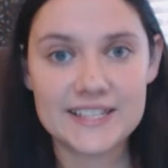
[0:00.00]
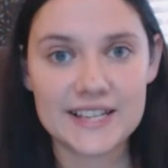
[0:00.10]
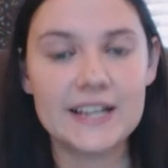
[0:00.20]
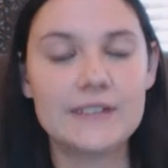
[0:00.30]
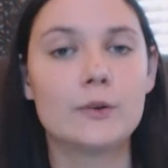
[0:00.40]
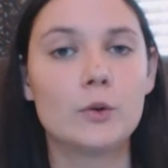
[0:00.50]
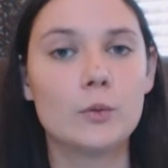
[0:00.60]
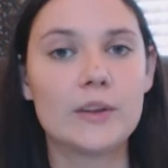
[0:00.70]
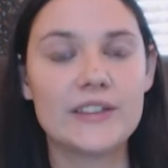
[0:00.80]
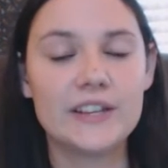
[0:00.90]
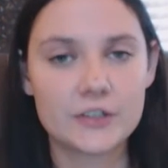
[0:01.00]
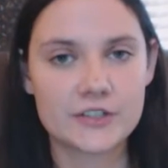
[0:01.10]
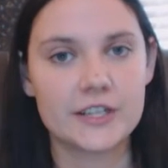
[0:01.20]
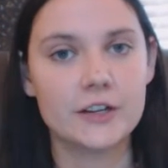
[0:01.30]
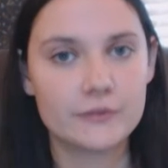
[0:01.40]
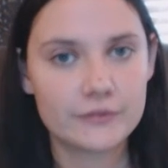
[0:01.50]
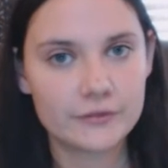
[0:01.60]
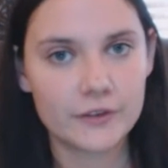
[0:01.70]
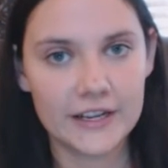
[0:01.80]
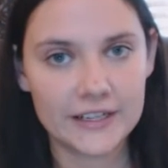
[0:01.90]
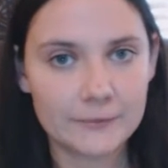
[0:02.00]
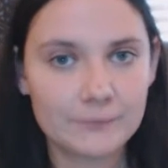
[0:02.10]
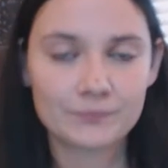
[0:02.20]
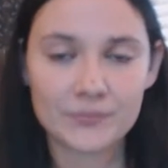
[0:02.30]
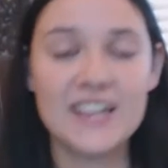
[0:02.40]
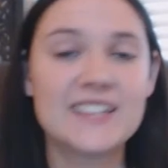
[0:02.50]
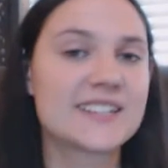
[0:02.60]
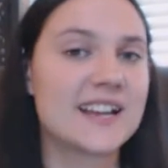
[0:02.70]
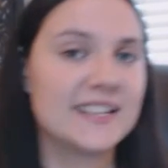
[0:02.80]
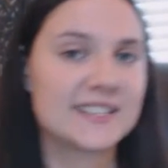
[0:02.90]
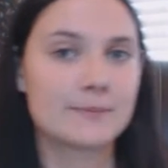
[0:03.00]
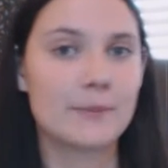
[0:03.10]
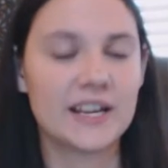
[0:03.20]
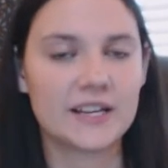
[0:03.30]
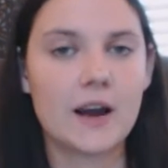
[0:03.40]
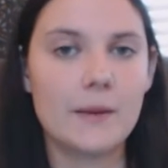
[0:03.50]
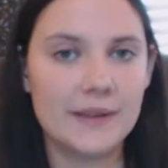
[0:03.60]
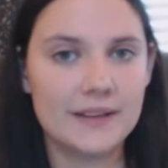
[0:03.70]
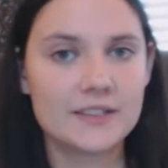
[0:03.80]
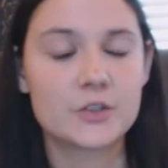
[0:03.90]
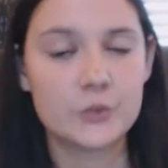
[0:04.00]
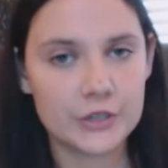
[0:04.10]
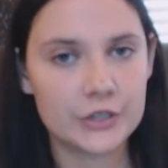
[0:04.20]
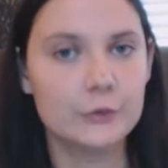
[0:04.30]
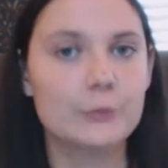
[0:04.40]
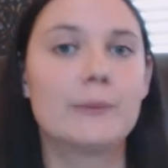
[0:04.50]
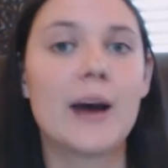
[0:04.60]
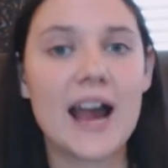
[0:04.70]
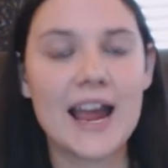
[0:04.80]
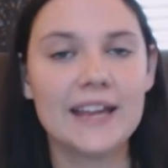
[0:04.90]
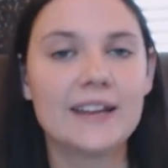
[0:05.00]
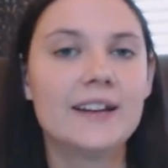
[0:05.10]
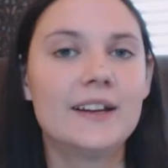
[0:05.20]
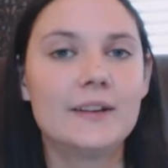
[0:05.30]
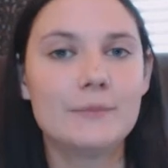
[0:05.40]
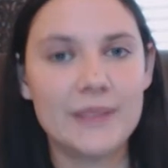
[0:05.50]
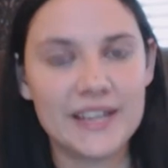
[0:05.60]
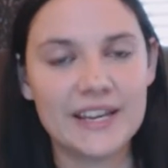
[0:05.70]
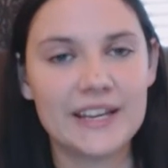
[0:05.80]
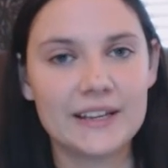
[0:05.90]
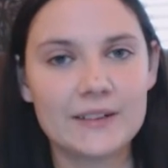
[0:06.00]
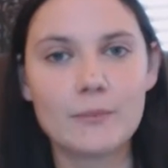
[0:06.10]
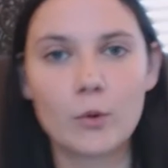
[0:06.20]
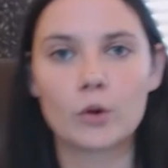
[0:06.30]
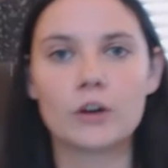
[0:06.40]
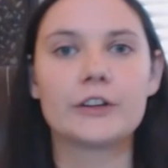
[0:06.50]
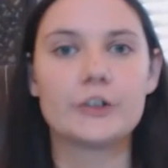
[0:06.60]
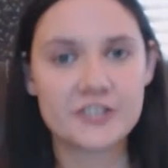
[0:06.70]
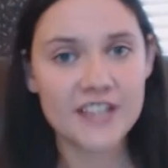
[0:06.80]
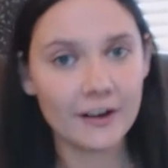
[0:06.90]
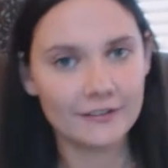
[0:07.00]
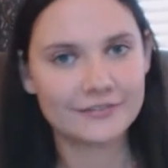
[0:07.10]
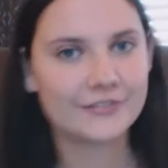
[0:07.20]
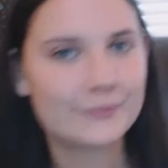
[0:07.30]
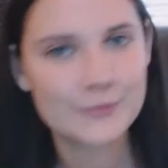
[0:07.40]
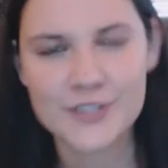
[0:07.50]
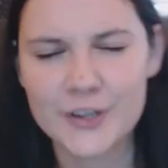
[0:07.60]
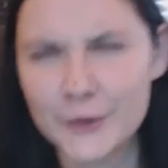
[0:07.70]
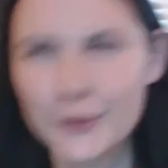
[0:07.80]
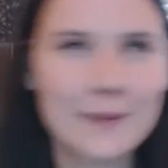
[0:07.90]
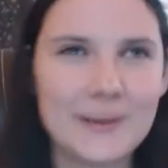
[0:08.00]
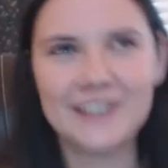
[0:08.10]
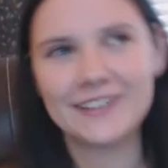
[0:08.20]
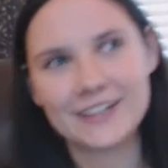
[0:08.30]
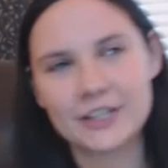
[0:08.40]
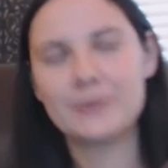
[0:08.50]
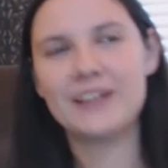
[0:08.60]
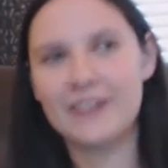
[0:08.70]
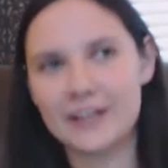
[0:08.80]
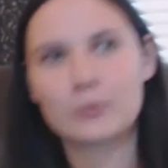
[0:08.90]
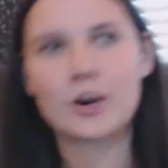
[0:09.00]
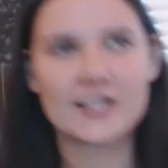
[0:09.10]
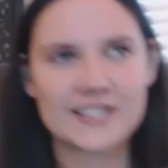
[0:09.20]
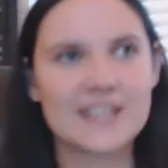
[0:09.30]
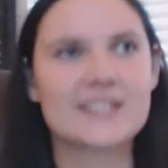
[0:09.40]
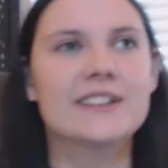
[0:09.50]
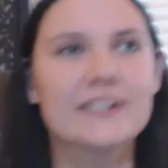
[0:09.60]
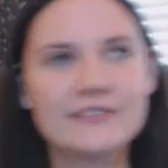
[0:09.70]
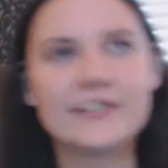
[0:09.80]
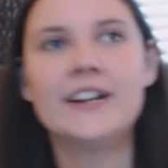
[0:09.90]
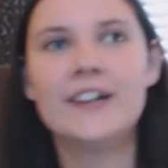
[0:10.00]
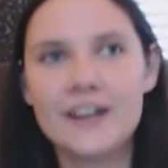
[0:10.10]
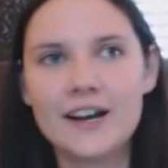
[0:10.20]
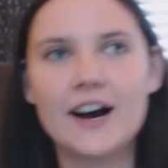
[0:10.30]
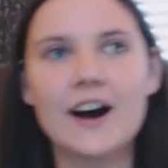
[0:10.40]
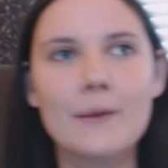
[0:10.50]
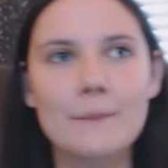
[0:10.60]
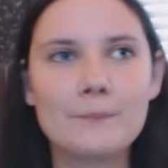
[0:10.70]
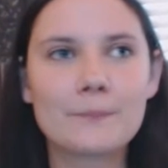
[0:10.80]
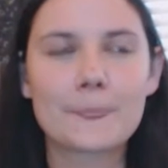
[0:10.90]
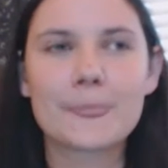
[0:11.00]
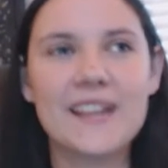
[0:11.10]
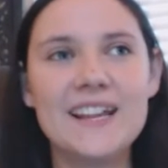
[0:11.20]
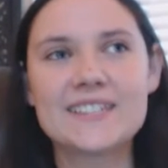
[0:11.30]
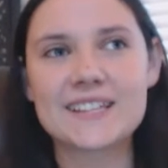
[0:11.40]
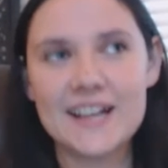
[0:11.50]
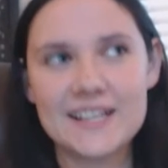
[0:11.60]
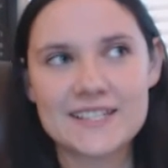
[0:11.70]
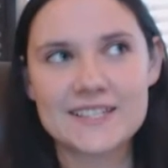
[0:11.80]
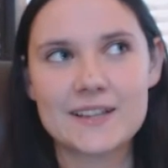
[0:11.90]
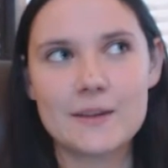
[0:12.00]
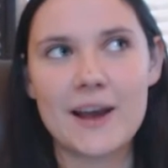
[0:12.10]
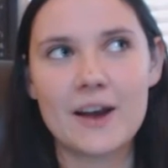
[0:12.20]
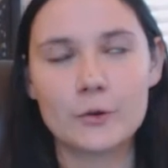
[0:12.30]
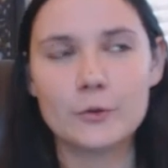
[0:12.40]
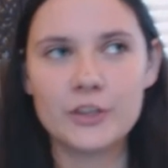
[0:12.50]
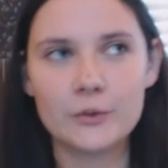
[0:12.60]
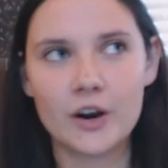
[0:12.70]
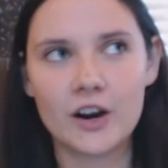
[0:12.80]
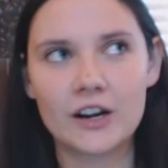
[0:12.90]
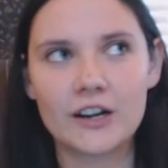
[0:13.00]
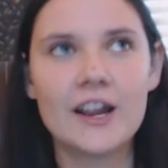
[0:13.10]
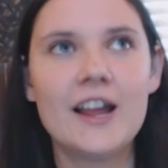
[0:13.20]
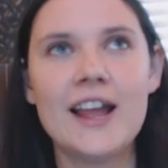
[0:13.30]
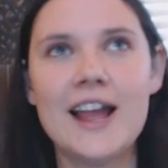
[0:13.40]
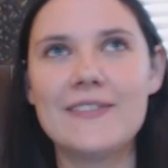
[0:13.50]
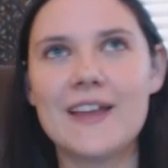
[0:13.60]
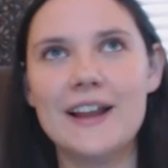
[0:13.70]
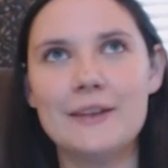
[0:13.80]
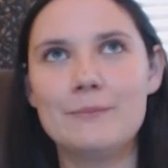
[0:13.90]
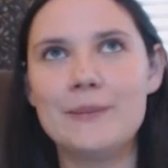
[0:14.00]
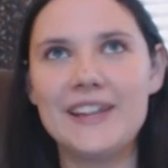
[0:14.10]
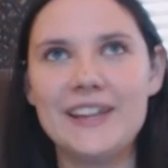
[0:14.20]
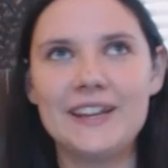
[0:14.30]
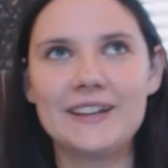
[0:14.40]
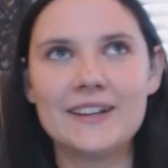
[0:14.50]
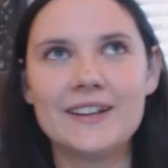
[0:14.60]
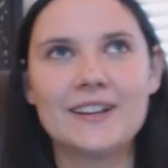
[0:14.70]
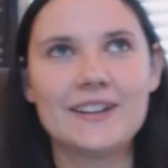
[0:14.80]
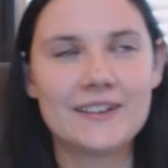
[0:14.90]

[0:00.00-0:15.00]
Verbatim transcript: insightful within yourself. Like insights might come to you by being more yourself. So, I mean, it could be like a process of um, insights about who you are and then being